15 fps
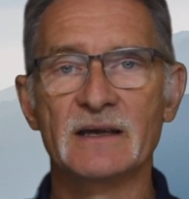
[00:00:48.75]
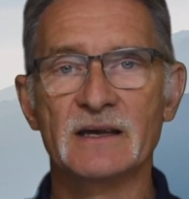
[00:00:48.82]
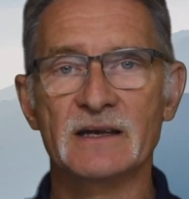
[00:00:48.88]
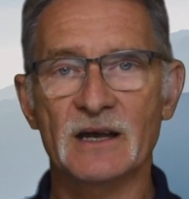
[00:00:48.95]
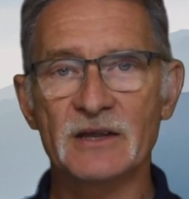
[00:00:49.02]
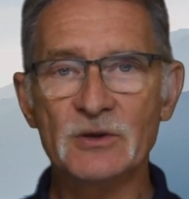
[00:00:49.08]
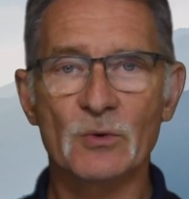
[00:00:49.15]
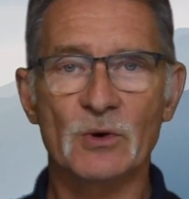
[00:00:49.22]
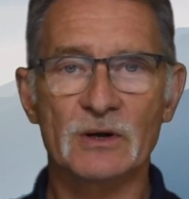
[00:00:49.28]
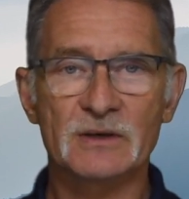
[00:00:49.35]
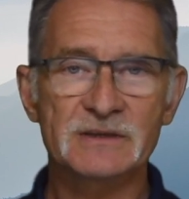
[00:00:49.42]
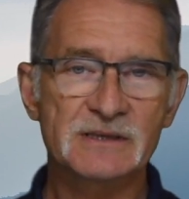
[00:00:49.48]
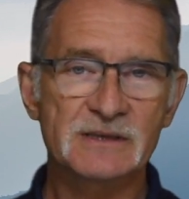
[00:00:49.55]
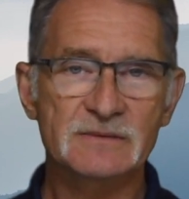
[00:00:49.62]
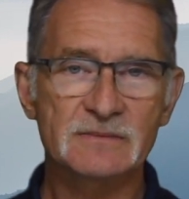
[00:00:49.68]
In other
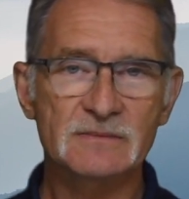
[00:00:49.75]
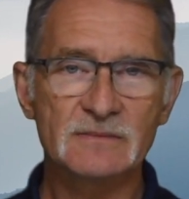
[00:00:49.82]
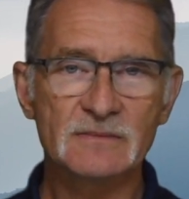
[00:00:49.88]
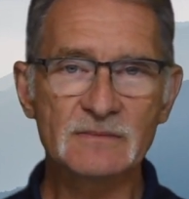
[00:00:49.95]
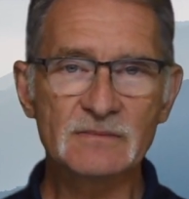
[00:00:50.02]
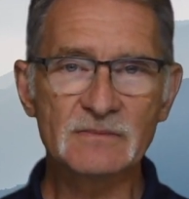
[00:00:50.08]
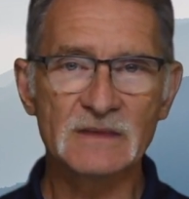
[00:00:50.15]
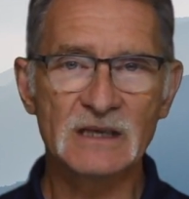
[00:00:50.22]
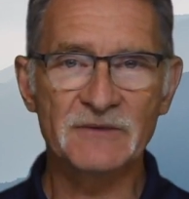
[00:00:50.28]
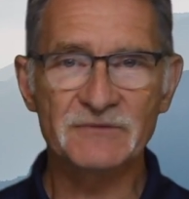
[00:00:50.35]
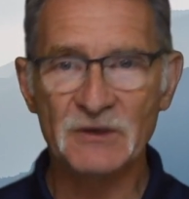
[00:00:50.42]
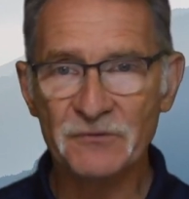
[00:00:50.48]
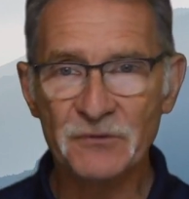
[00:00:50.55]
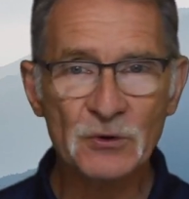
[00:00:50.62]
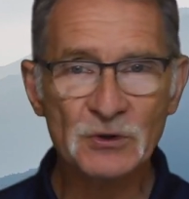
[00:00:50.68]
words, if
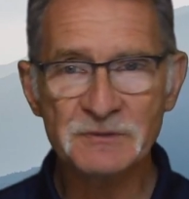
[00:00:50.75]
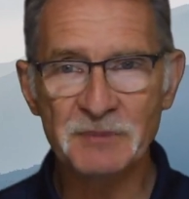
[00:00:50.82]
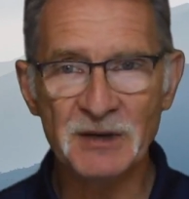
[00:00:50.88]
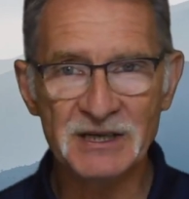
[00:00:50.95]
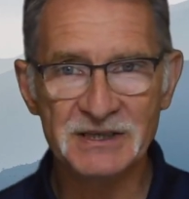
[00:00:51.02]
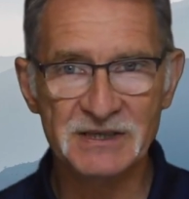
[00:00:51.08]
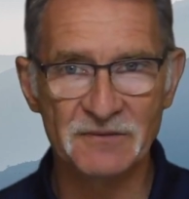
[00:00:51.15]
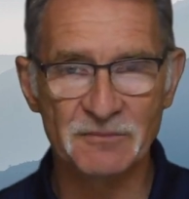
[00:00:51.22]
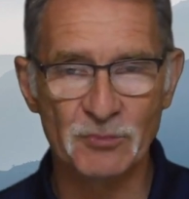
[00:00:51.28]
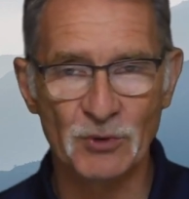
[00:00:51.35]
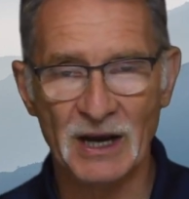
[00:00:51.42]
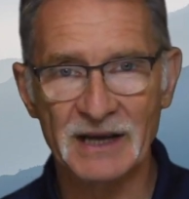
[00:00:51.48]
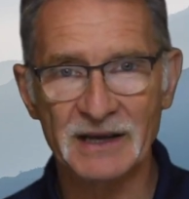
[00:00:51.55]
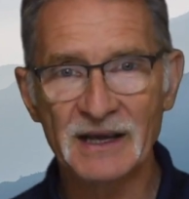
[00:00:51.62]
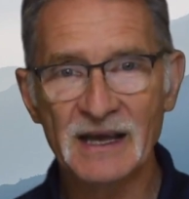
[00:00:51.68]
the first piece of
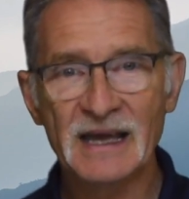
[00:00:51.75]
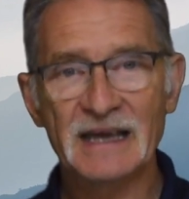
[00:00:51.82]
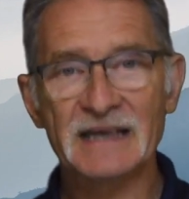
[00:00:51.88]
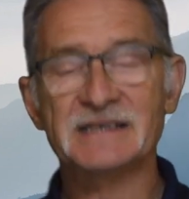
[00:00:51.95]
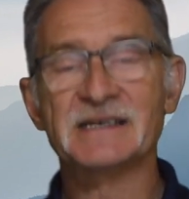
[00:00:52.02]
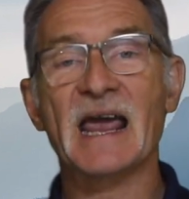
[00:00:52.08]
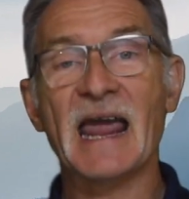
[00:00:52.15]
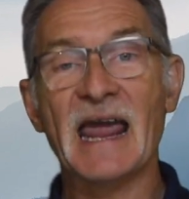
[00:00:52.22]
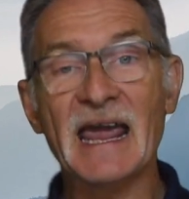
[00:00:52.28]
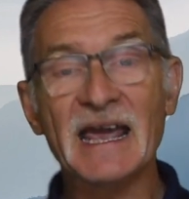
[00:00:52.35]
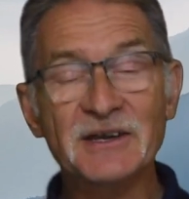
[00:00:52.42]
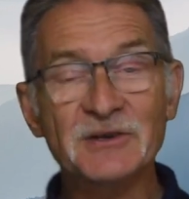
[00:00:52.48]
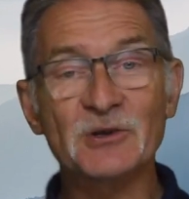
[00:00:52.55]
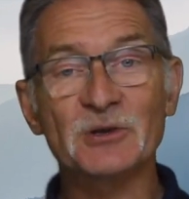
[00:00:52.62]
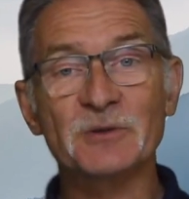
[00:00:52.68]
bread is
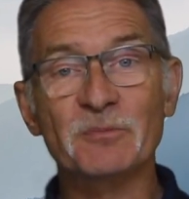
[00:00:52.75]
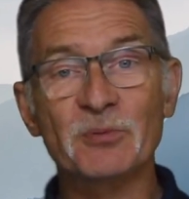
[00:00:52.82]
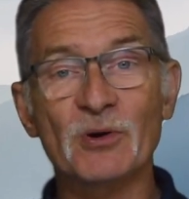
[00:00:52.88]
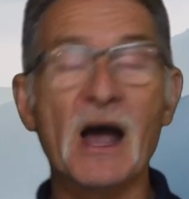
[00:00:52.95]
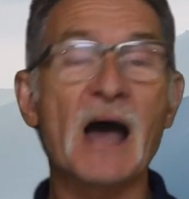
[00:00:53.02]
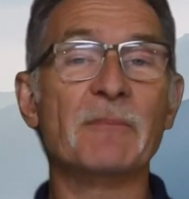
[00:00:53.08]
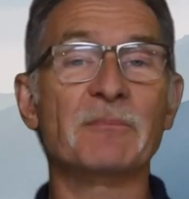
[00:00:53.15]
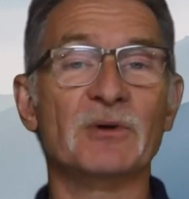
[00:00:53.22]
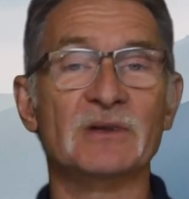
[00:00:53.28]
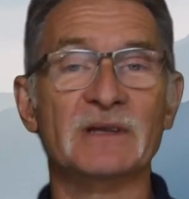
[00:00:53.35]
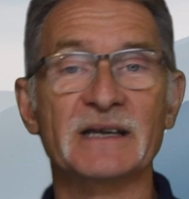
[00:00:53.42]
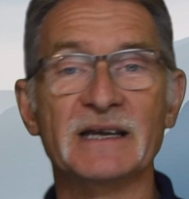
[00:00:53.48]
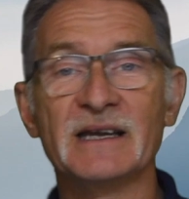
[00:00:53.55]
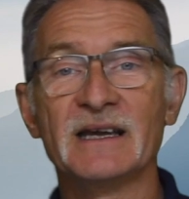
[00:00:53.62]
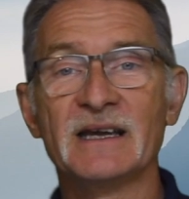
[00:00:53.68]
handled
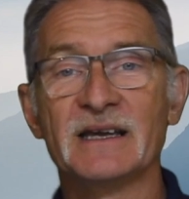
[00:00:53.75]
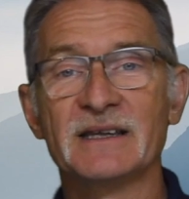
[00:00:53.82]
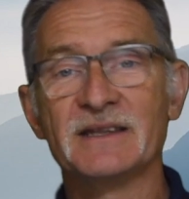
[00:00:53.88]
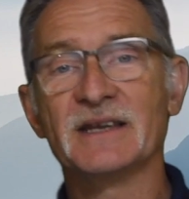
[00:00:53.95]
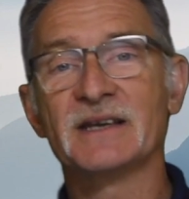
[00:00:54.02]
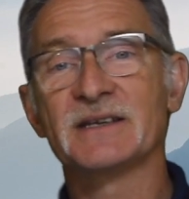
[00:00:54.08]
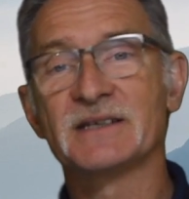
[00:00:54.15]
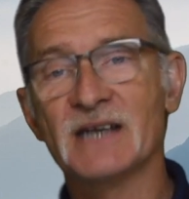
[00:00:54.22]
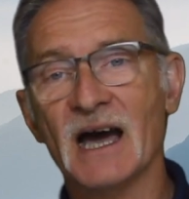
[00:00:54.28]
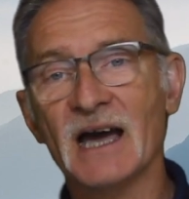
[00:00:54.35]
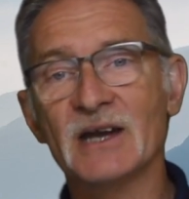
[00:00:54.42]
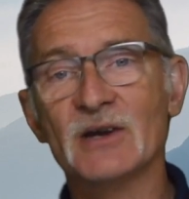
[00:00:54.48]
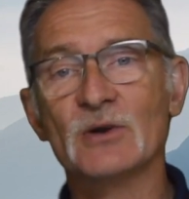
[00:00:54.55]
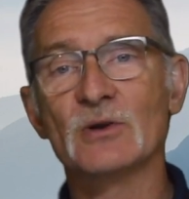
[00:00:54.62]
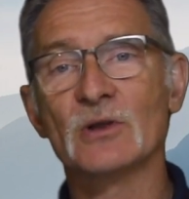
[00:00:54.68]
properly, the
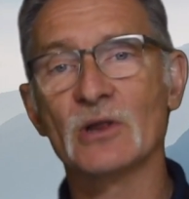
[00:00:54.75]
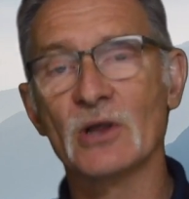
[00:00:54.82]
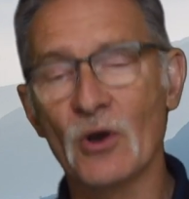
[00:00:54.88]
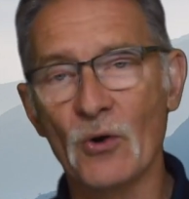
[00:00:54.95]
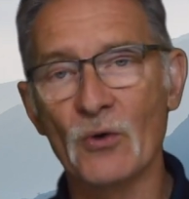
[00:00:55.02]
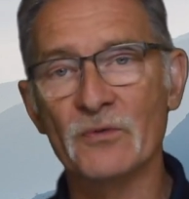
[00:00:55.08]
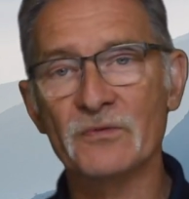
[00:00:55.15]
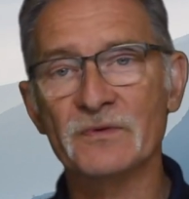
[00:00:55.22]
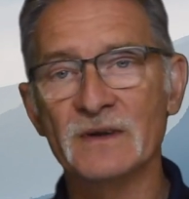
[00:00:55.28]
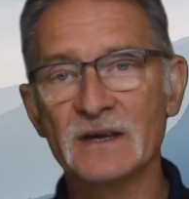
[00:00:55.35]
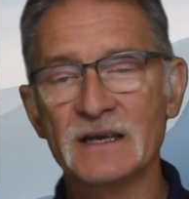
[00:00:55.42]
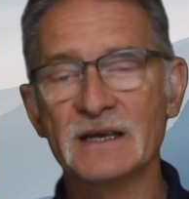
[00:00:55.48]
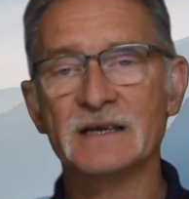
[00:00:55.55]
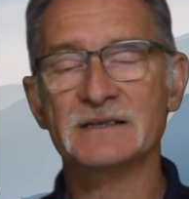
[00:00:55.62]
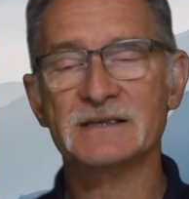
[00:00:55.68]
entire loaf
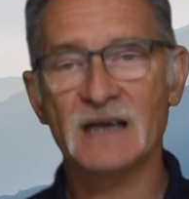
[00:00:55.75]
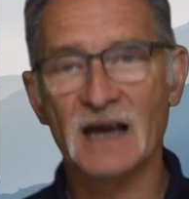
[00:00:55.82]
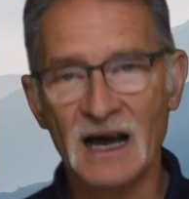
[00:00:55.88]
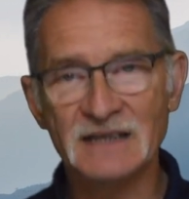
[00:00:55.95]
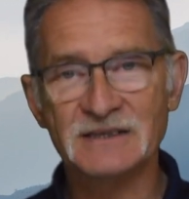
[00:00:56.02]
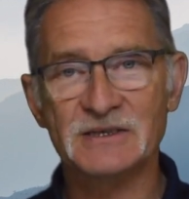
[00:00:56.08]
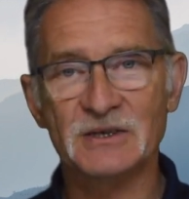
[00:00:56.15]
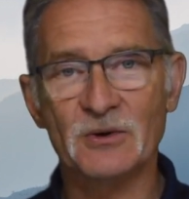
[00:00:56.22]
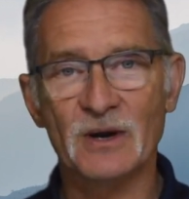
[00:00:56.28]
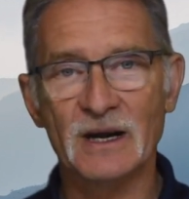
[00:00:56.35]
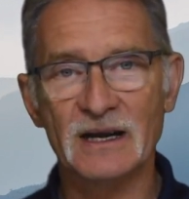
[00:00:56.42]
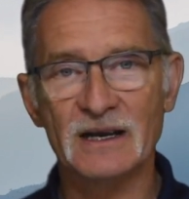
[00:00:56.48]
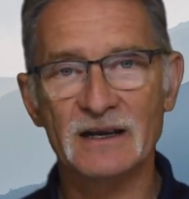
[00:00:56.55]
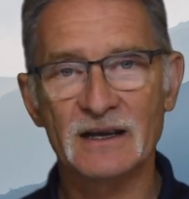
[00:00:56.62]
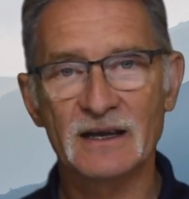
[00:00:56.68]
is consecrated.